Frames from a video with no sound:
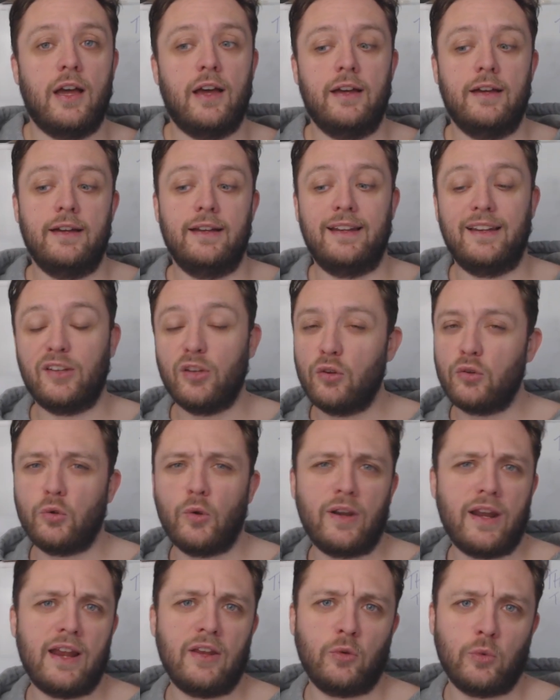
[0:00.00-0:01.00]
And it's
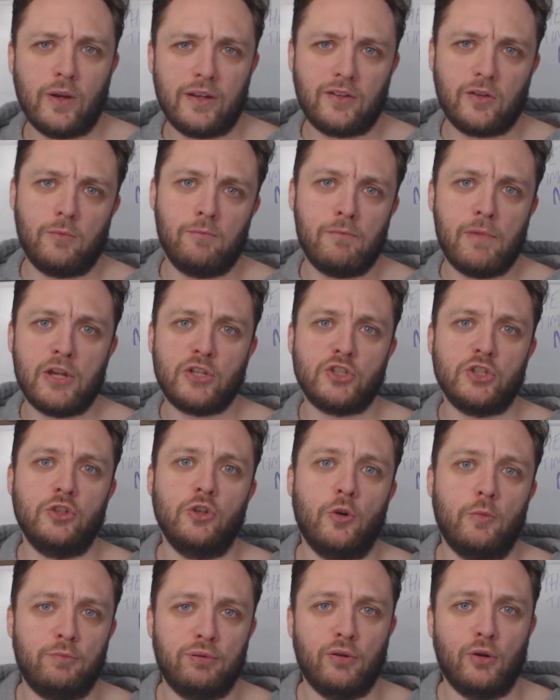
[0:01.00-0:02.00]
also a nice way to measure
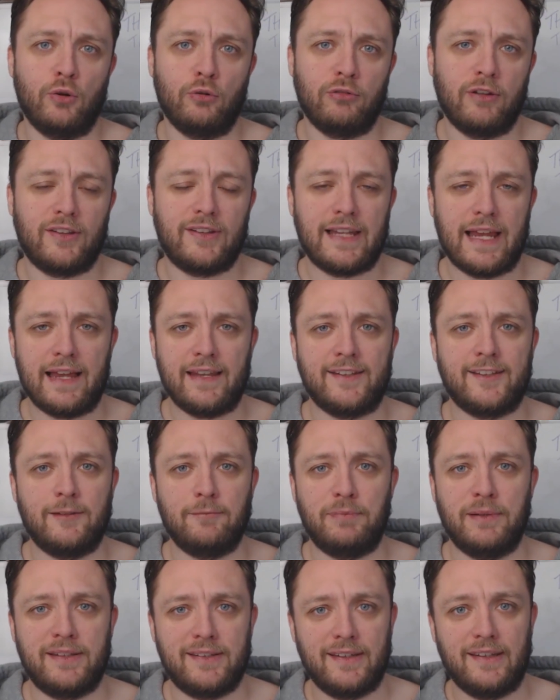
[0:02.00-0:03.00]
your progress as
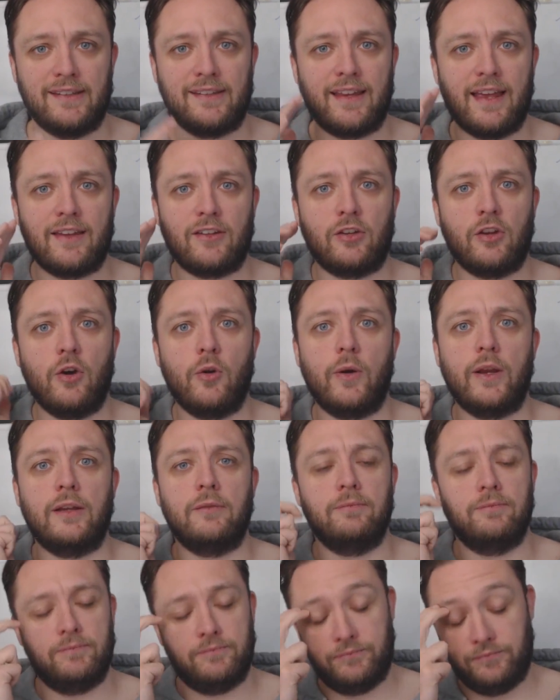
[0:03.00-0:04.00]
the business gets
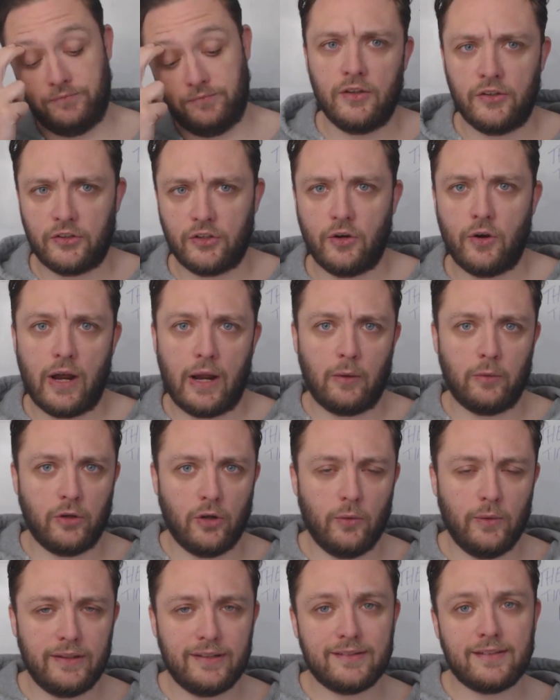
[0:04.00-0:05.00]
going. So I would
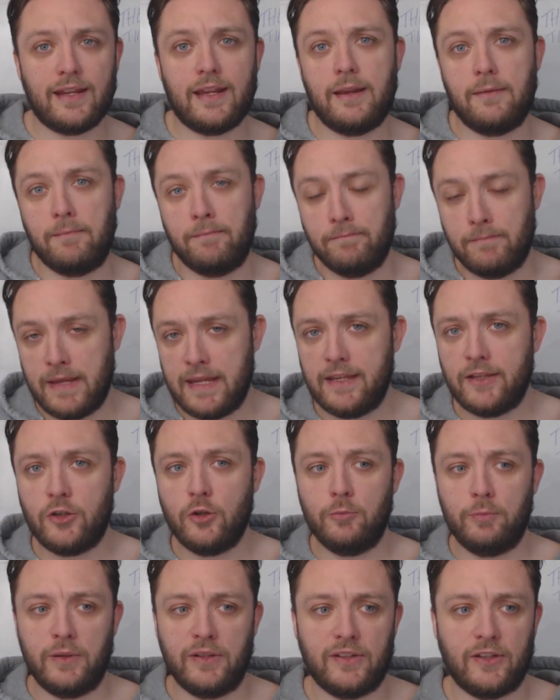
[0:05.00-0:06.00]
always say, make
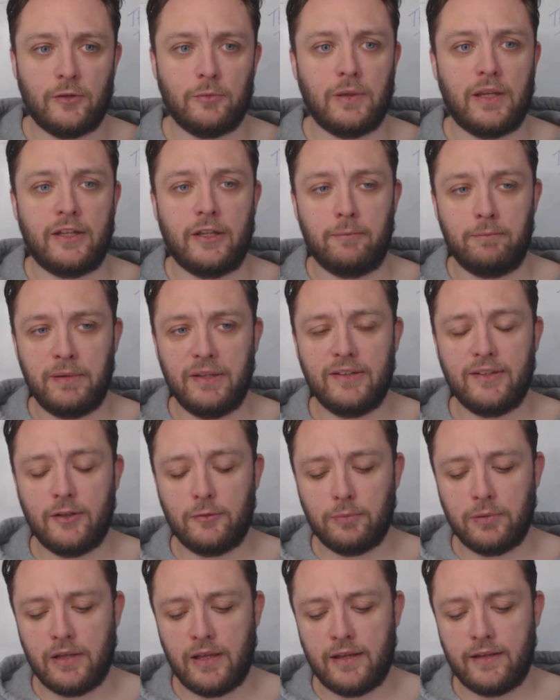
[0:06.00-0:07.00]
your business plan. The
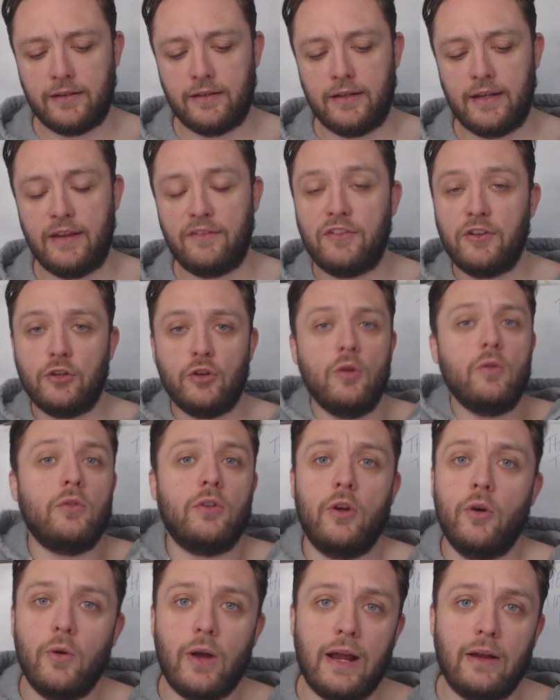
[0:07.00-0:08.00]
business plan, if you
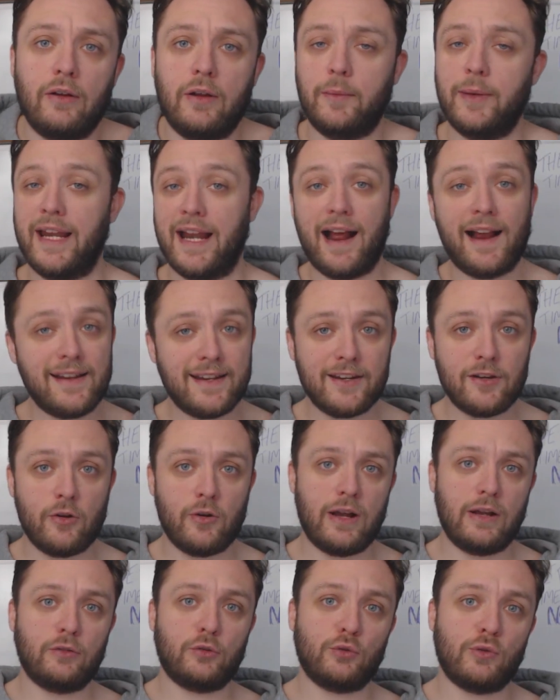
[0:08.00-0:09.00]
don't know how, I didn't
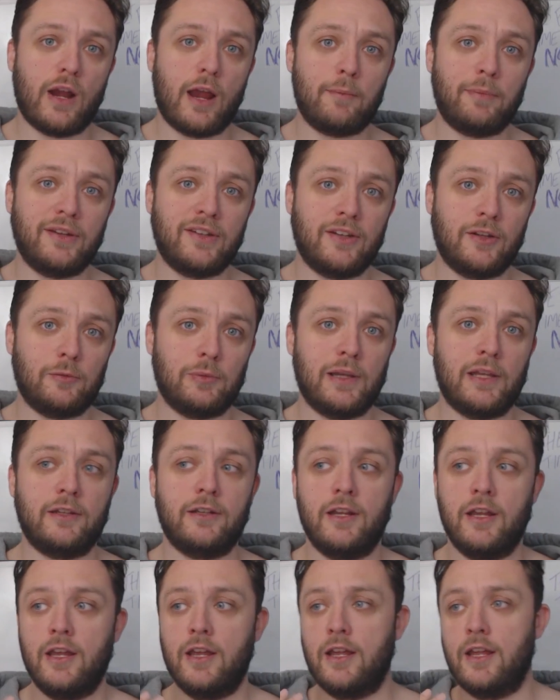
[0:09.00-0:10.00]
know how to write a business
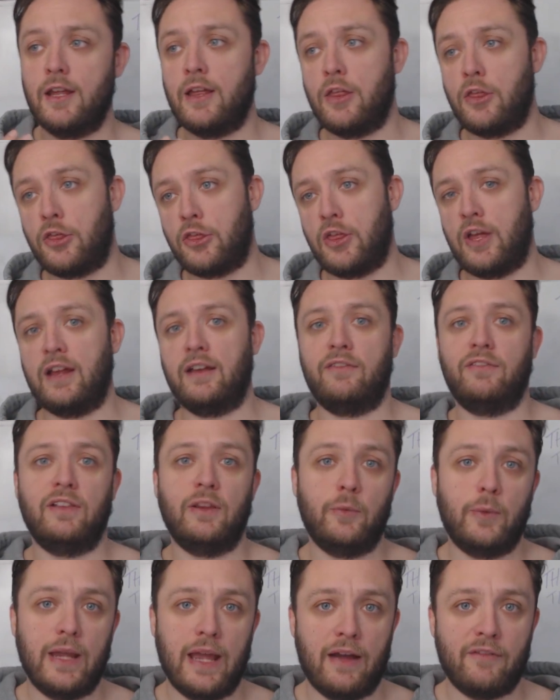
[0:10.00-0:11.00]
plan.
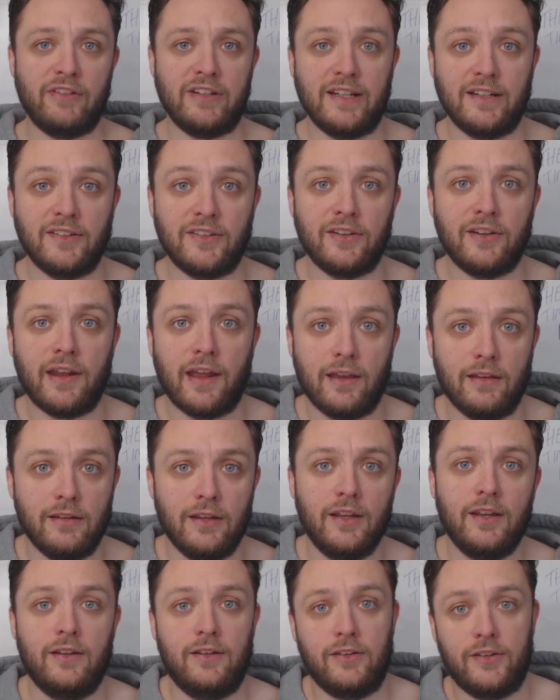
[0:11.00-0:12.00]
Thankfully, we have an internet.
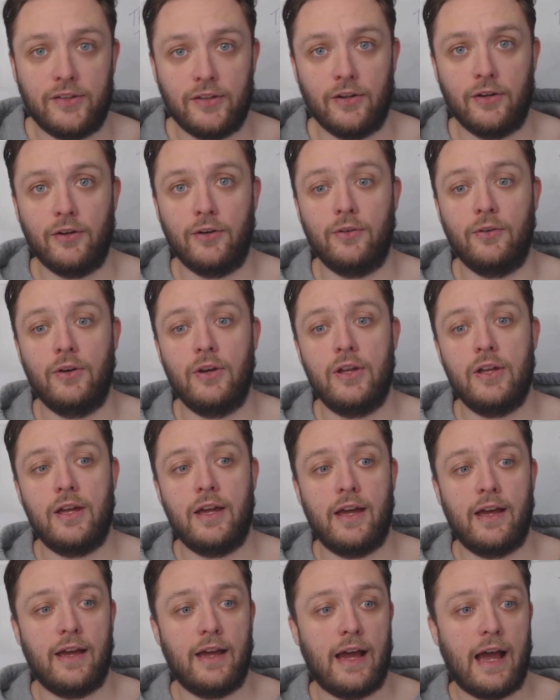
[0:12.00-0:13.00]
So
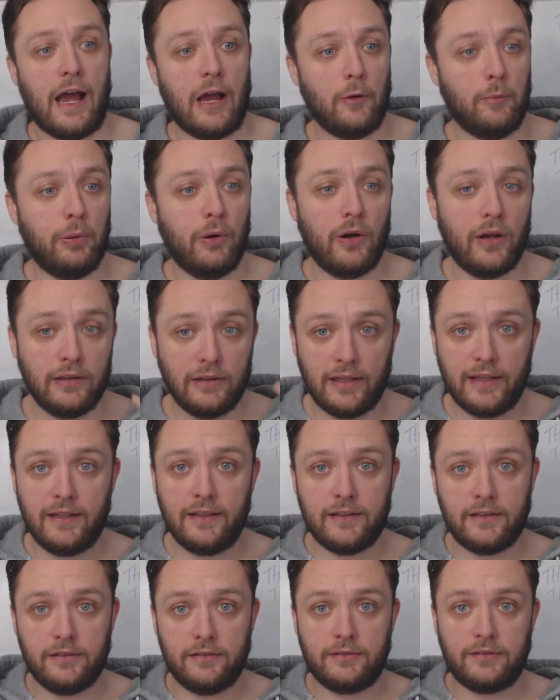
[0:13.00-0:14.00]
I'll put a
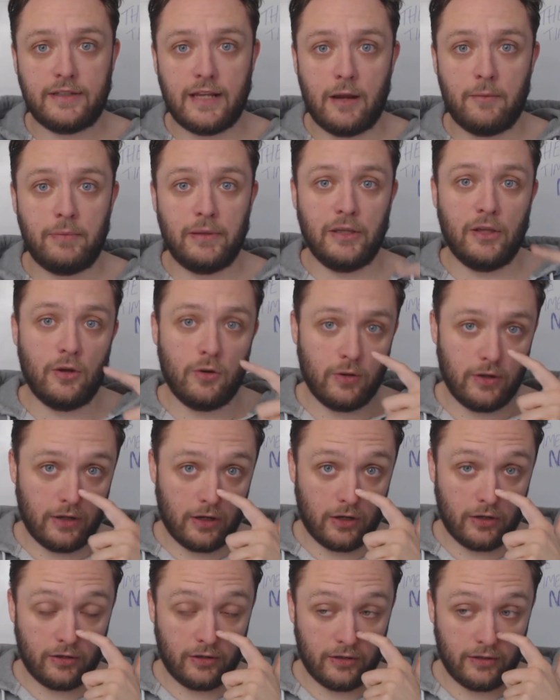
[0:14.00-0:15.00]
link down
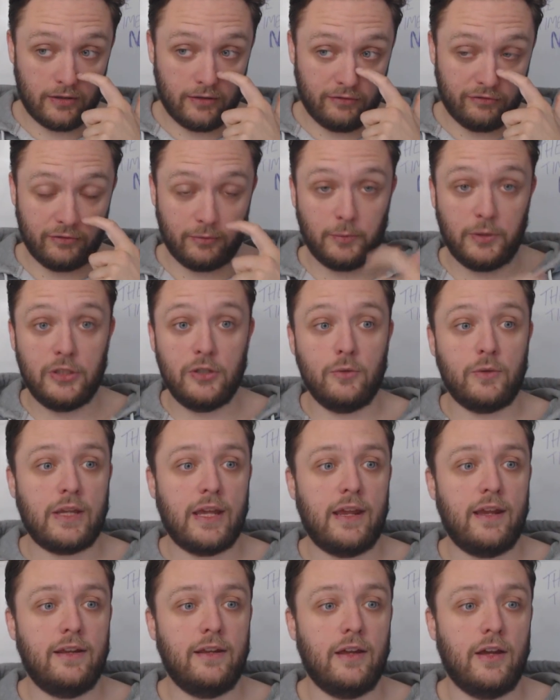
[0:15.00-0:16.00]
below from the
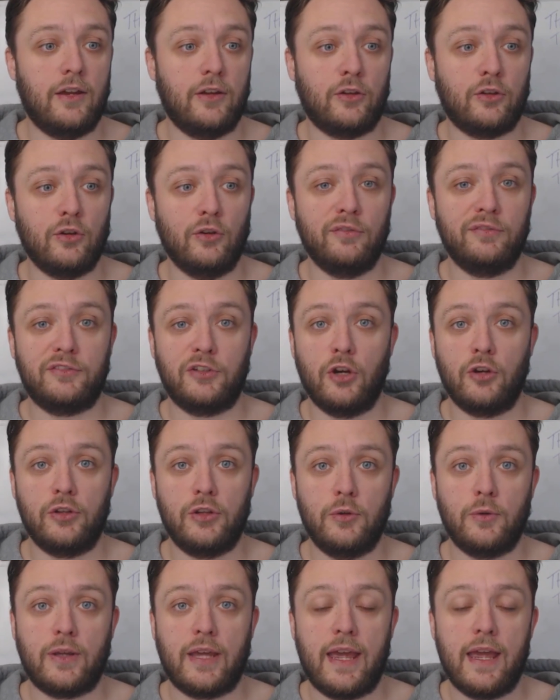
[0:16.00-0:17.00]
UK
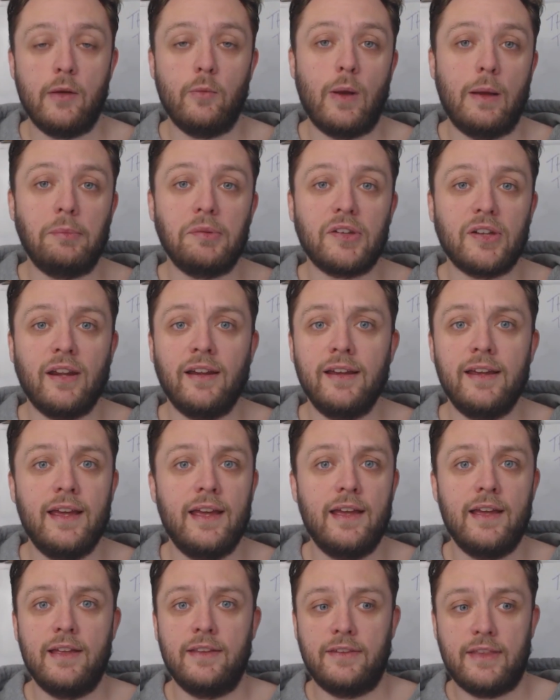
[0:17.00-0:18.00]
gov.uk website.
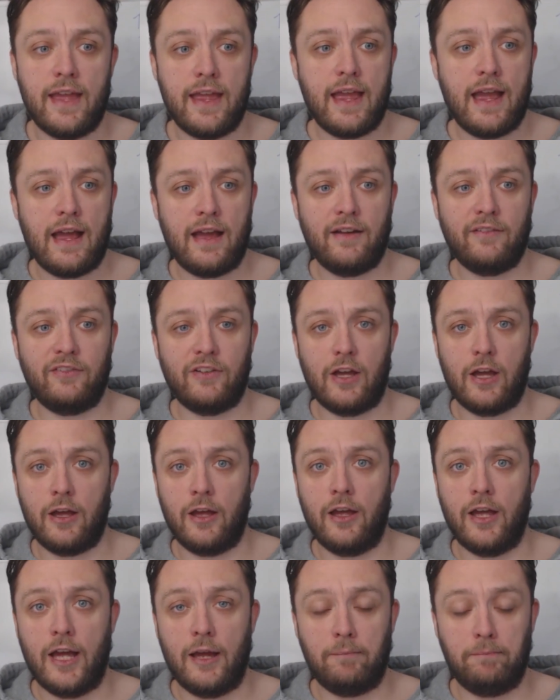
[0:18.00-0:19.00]
They have
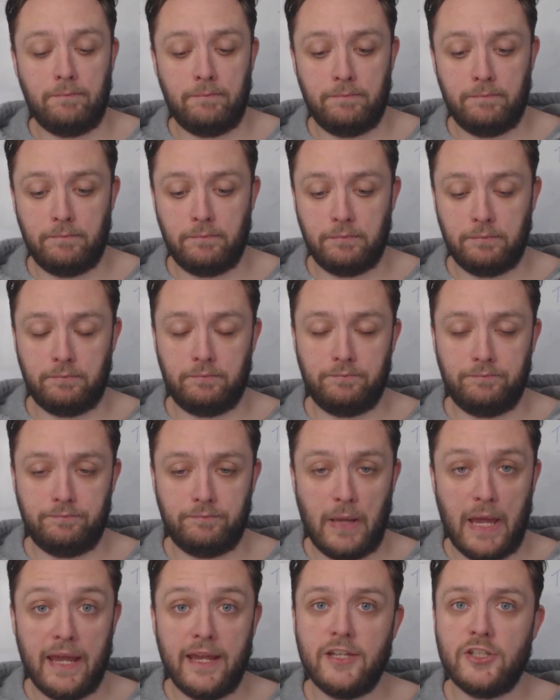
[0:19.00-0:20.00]
a
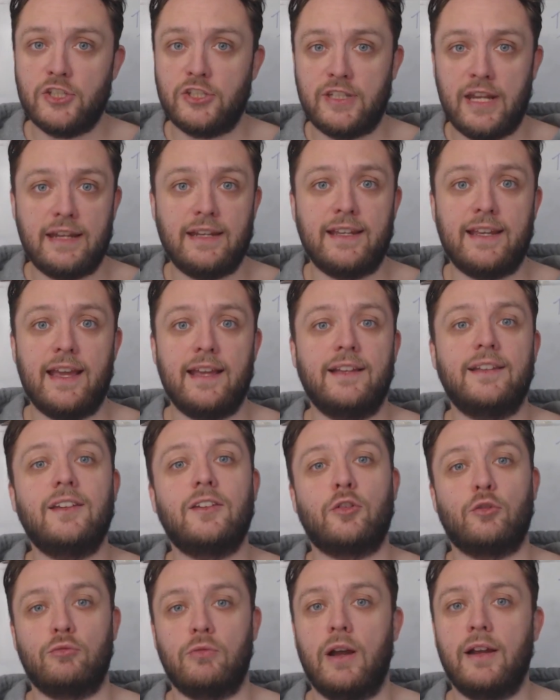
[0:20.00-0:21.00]
page
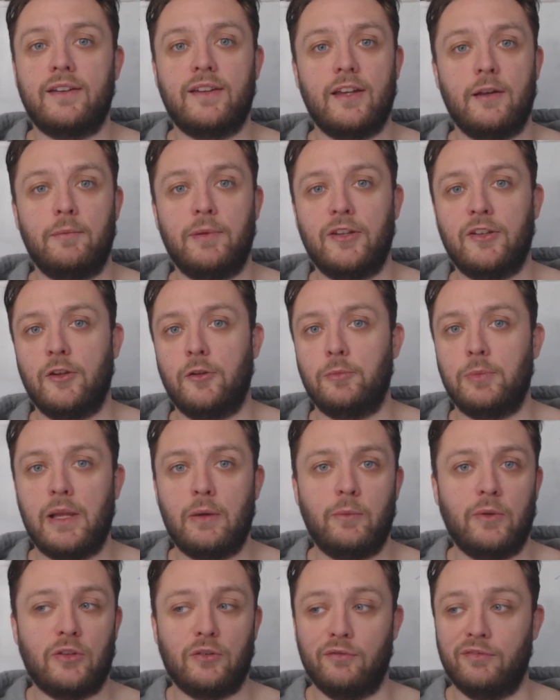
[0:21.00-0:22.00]
dedicated to writing a business
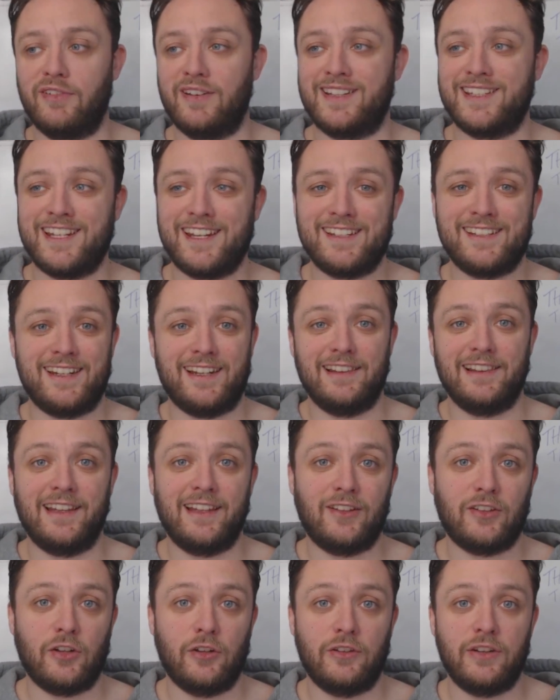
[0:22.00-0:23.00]
plan with some fantastic
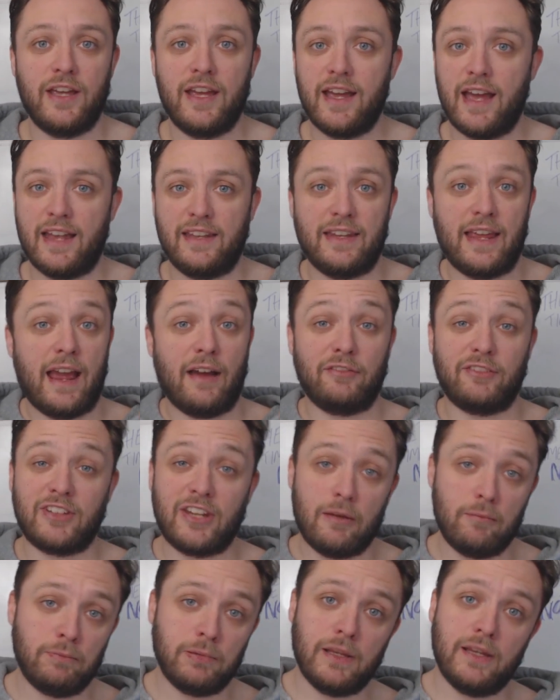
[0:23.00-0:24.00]
links on there, and they have
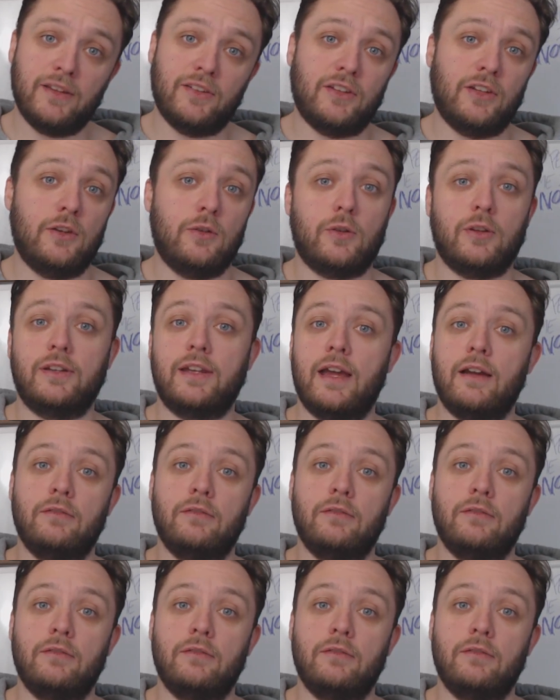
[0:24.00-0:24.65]
templates that you can